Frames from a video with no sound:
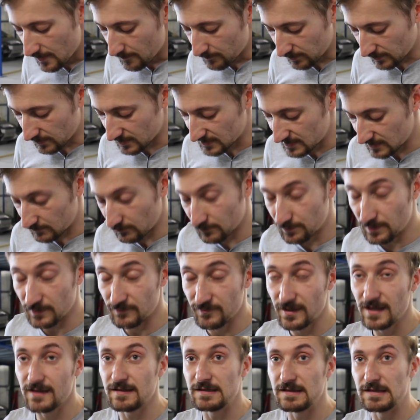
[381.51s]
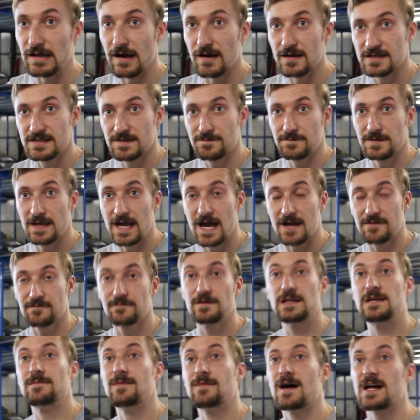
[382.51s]
because it would be really nice if they had
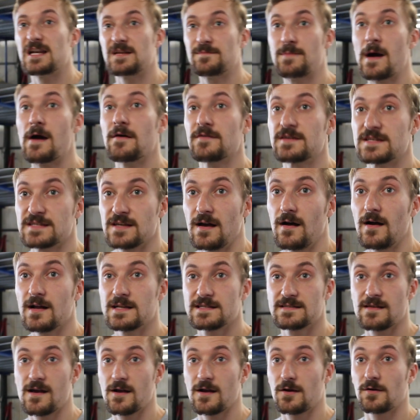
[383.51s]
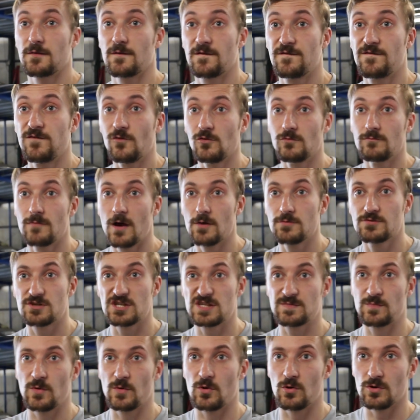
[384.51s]
V-band both sides like on a full
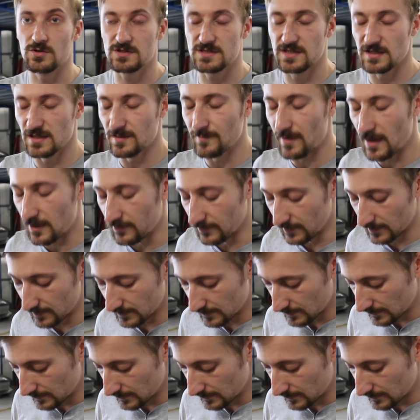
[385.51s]
motorsport turbo.